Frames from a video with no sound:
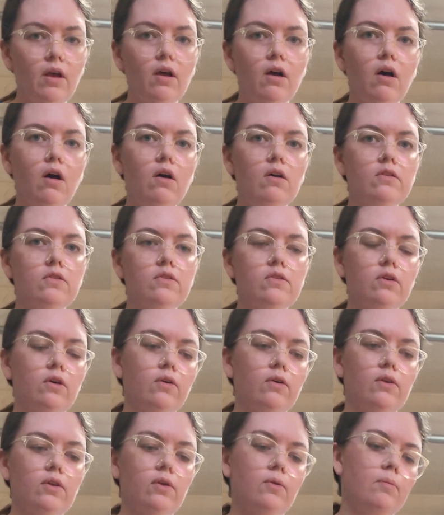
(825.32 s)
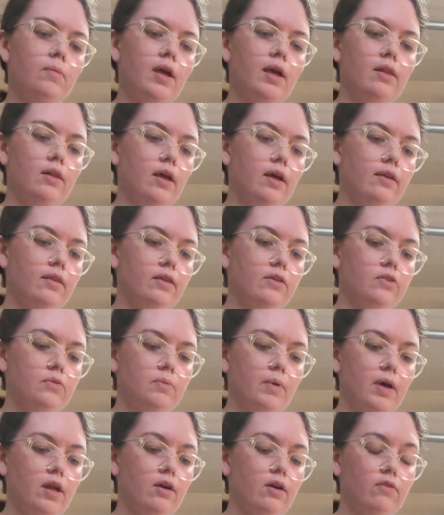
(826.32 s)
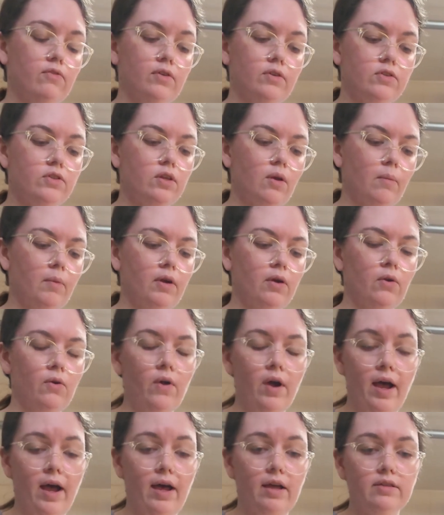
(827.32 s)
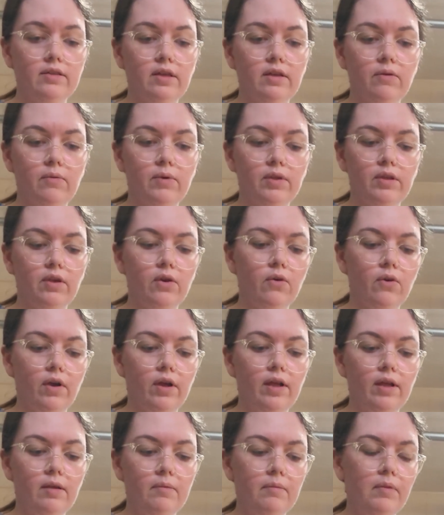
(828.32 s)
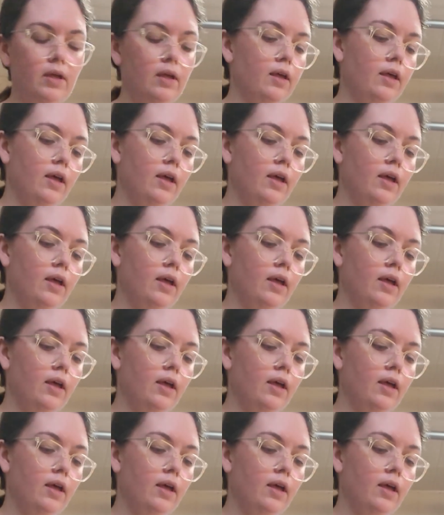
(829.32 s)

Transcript: Also, you may like this better if you're someone who has it with cream.